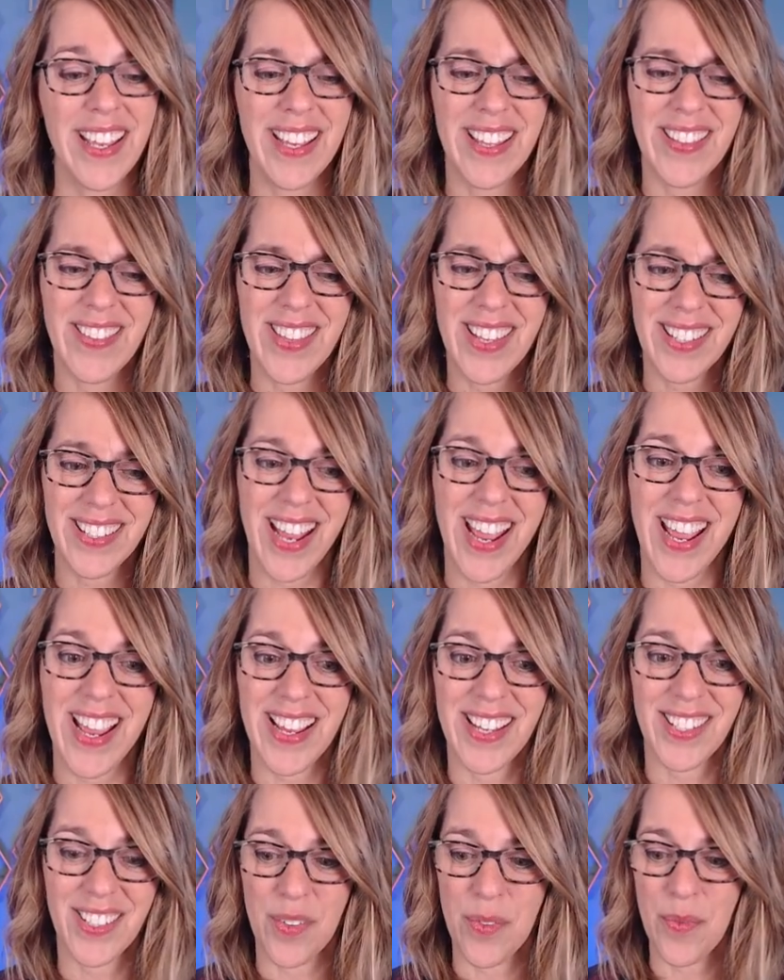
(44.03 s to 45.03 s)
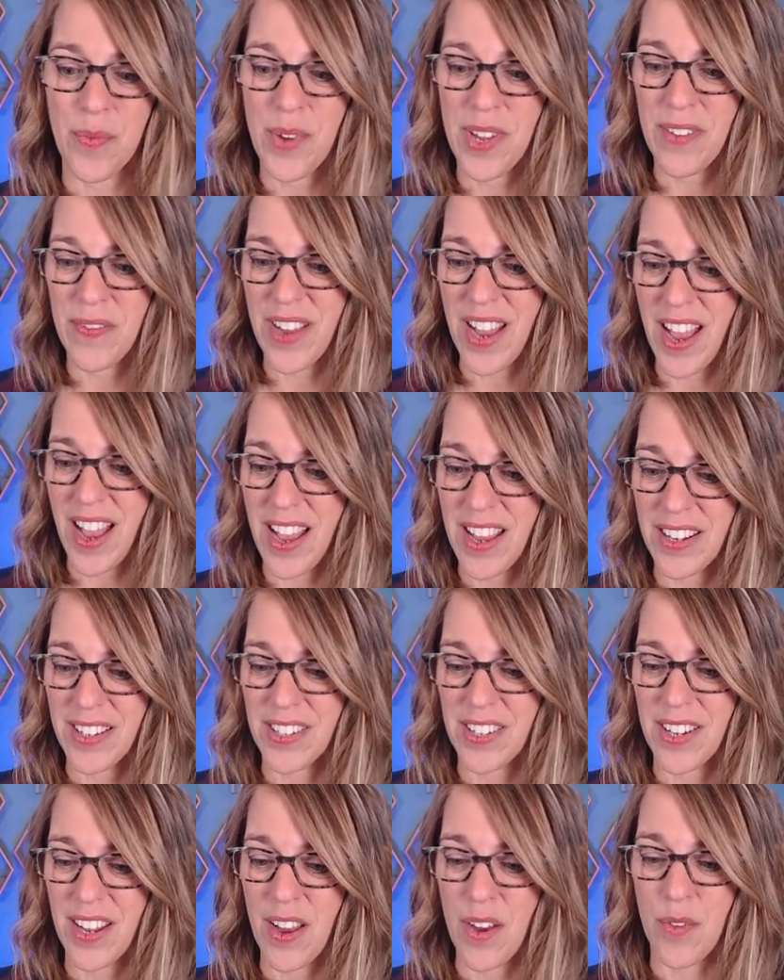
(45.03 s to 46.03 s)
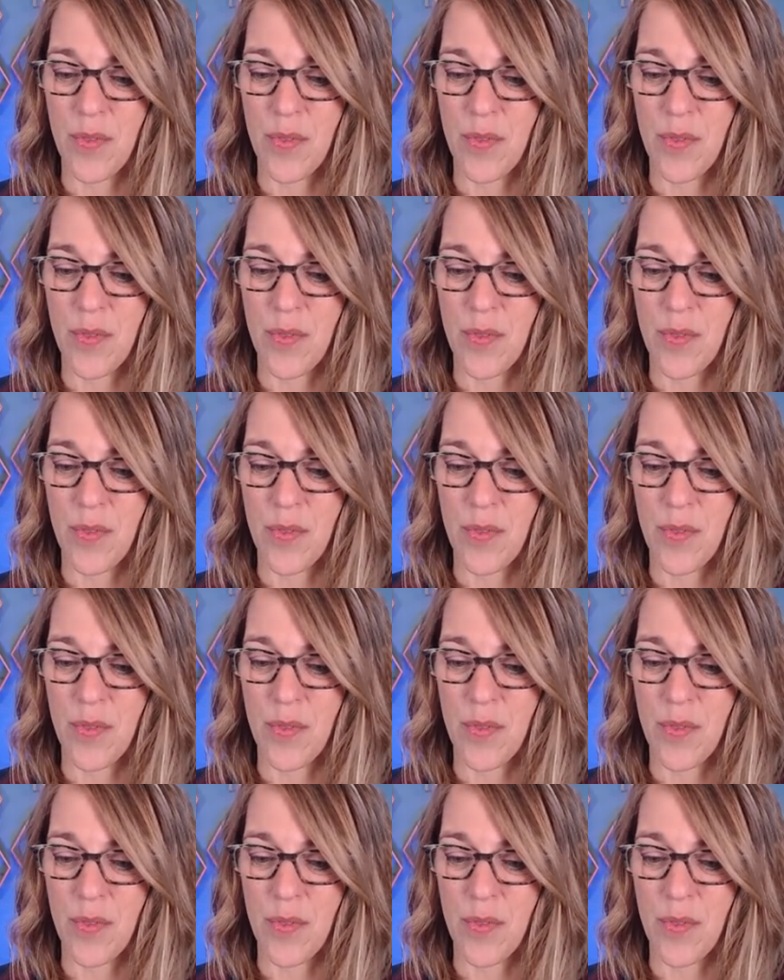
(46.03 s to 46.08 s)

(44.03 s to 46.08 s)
In this case, we've got